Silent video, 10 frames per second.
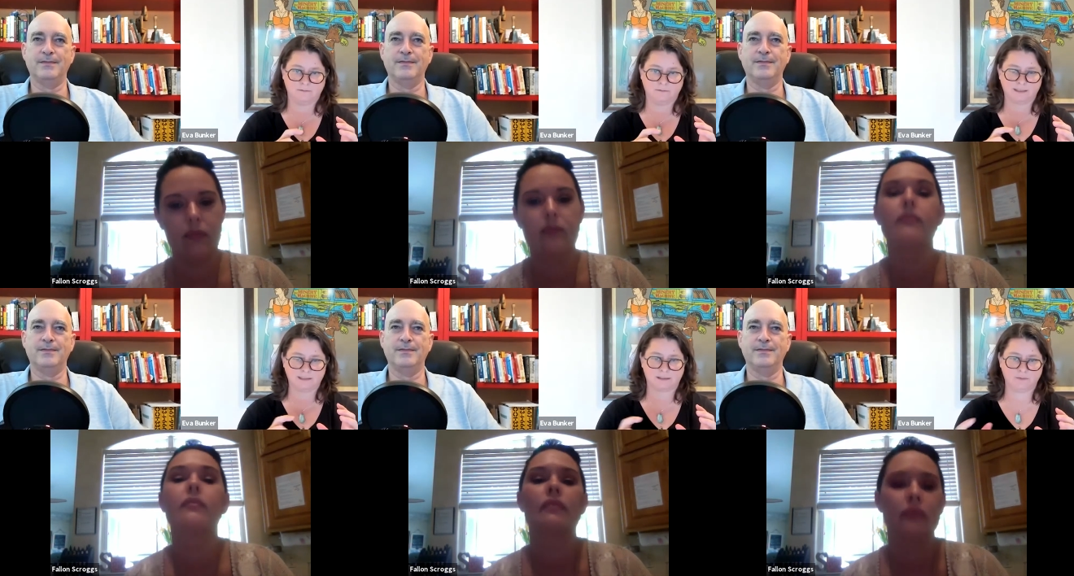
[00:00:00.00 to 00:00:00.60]

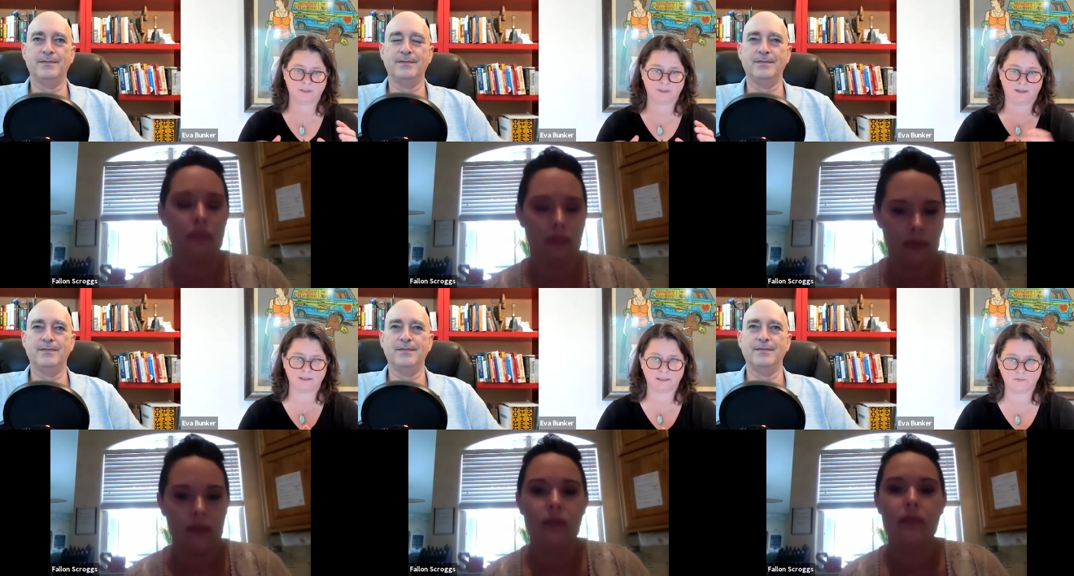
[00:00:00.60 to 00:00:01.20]
Speaker 1: Because some, a
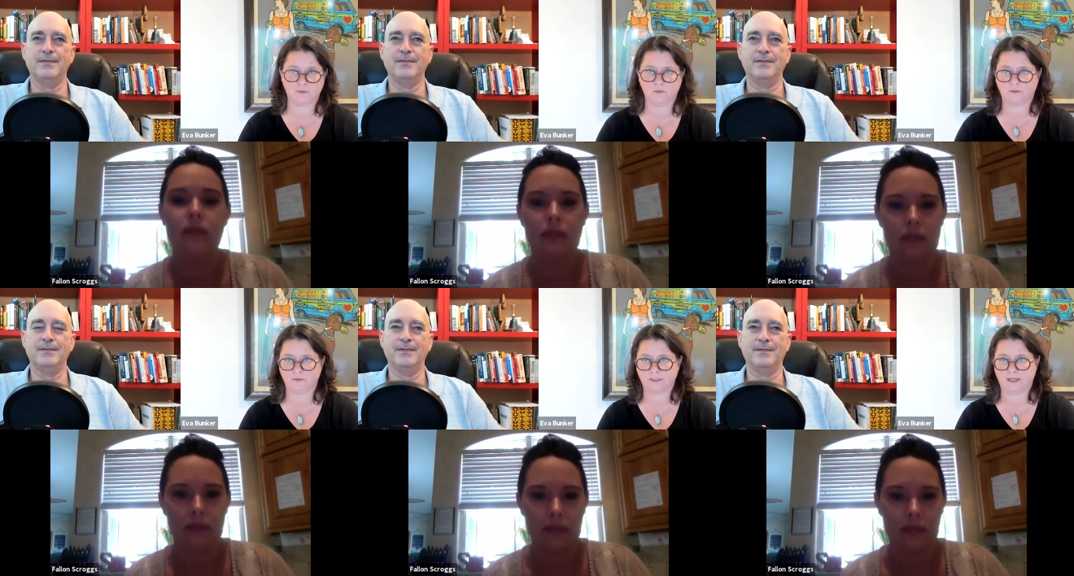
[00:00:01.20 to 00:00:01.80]
lot of times
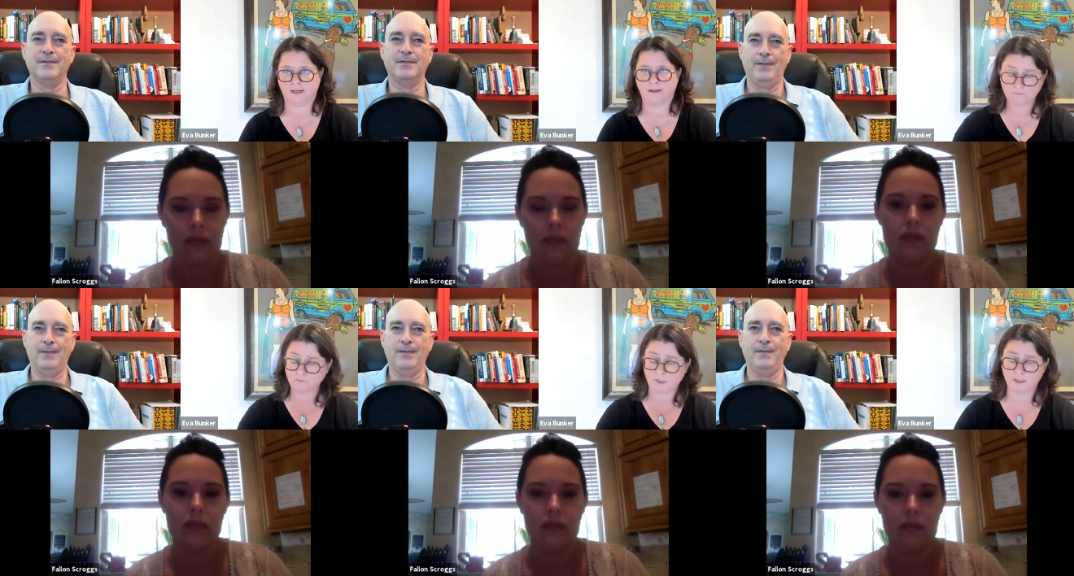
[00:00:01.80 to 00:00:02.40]
people will say,
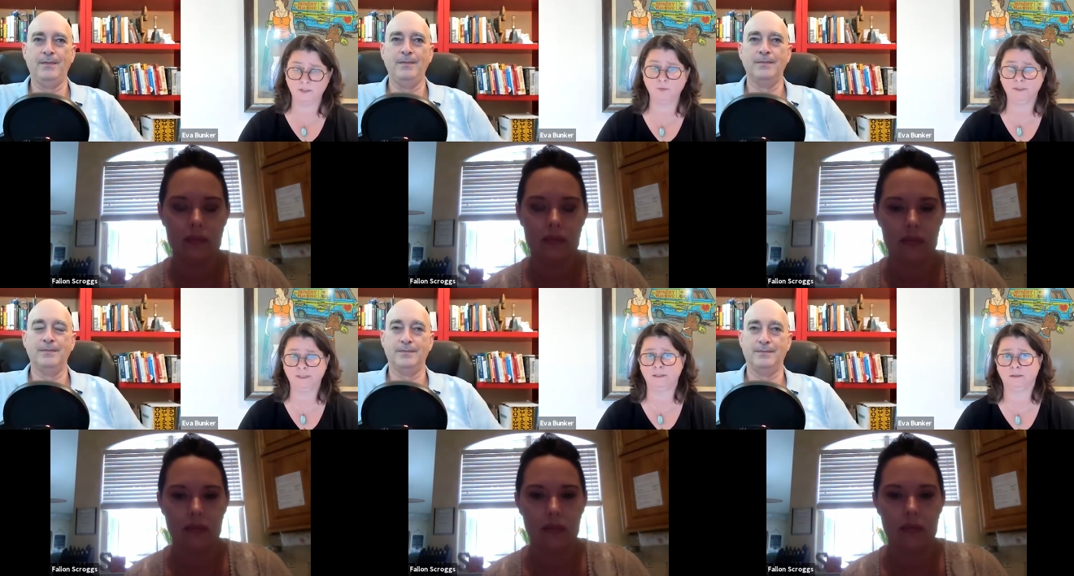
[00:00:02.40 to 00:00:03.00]
hey, you
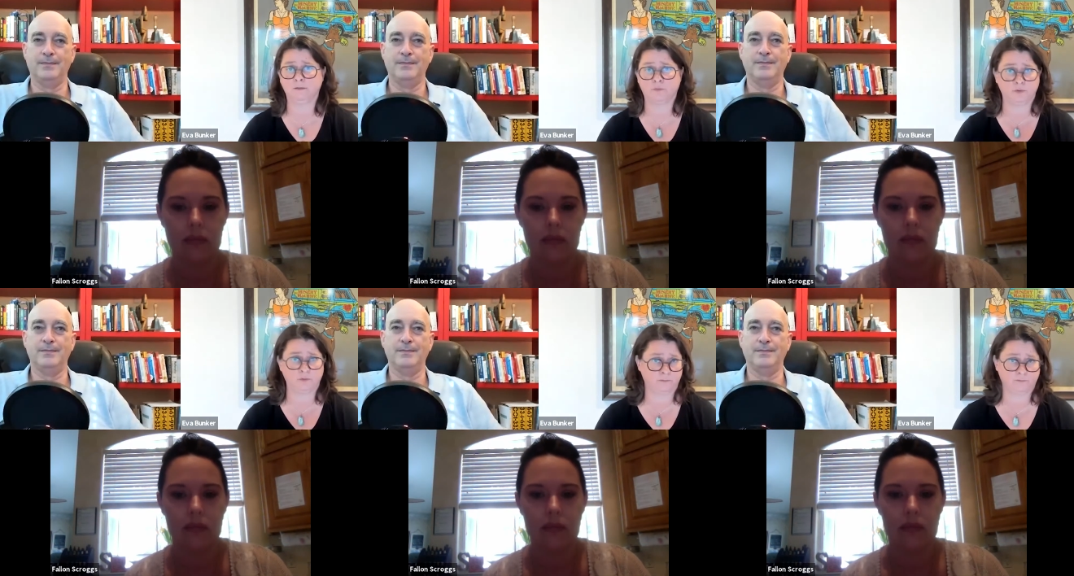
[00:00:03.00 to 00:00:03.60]
really need to
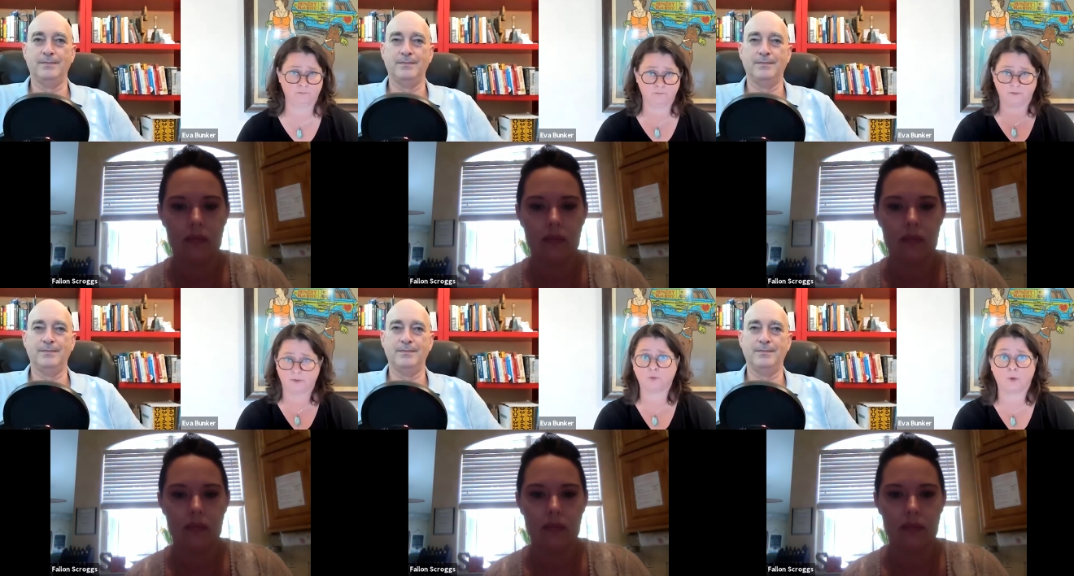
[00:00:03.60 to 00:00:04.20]
improve
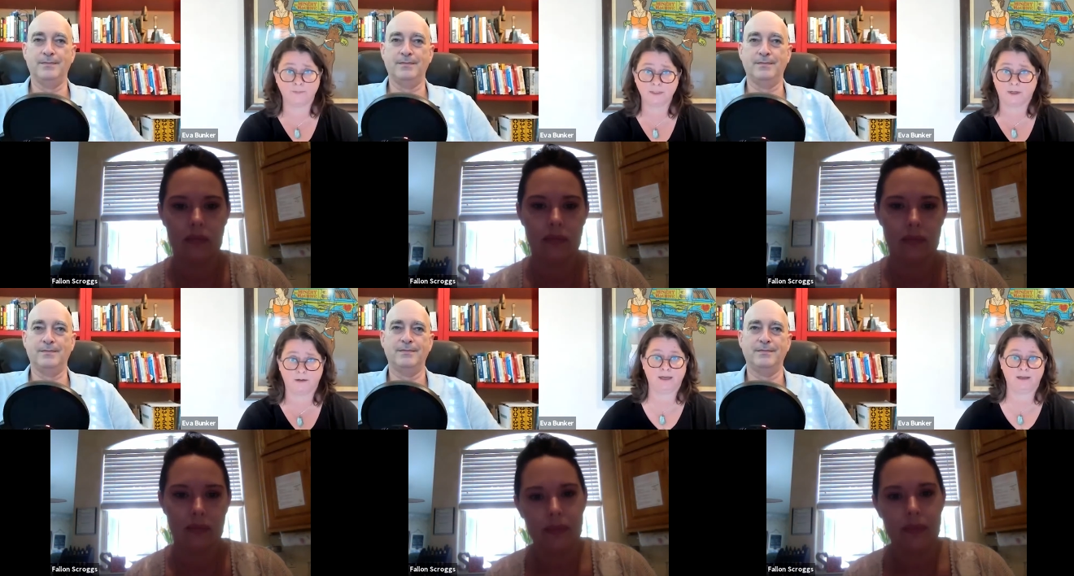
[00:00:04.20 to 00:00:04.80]
your
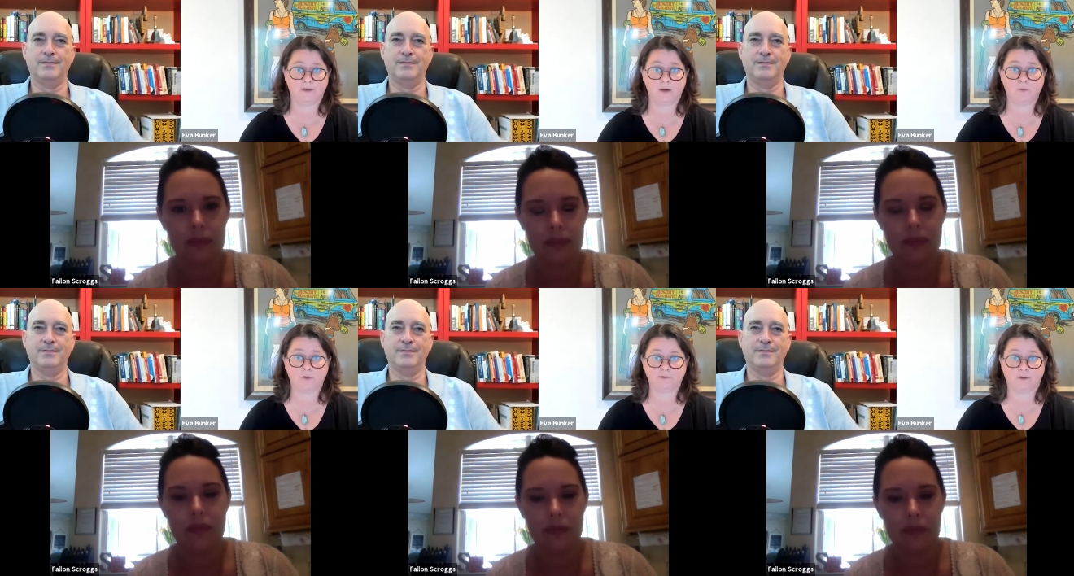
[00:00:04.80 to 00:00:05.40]
website. And they
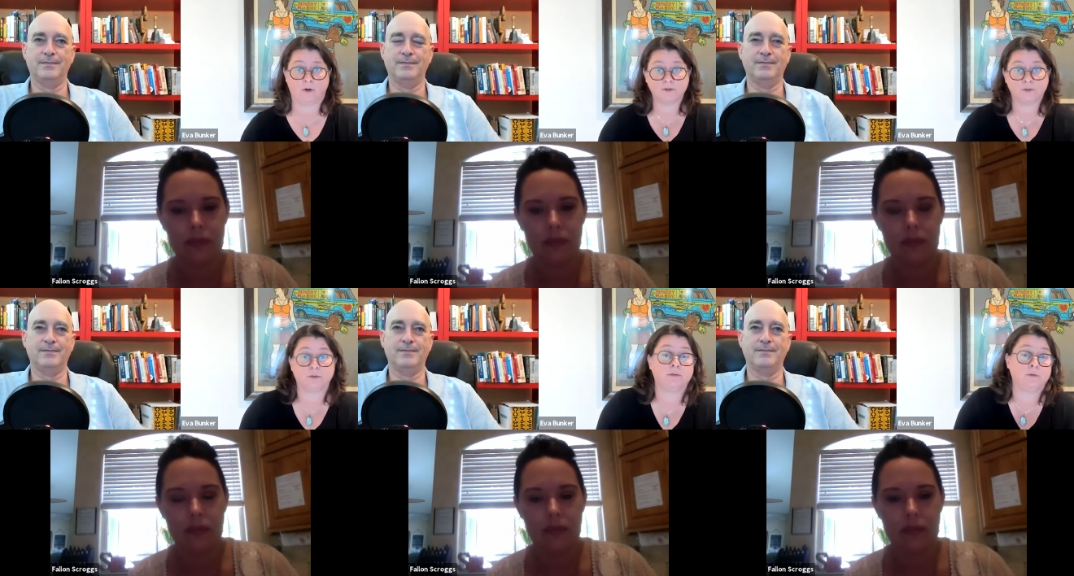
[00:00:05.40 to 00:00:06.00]
want to
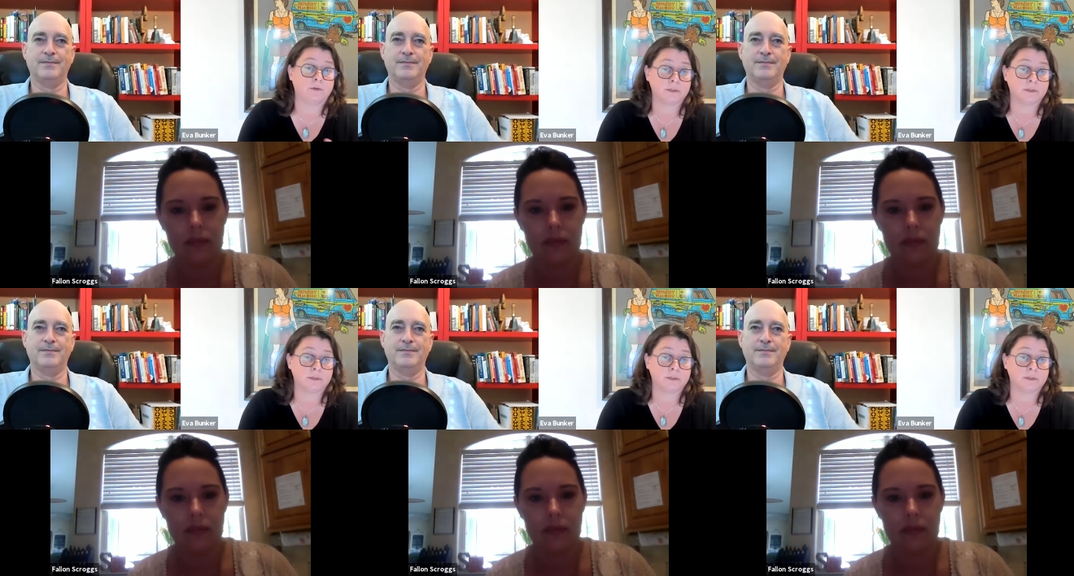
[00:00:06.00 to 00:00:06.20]
also give you a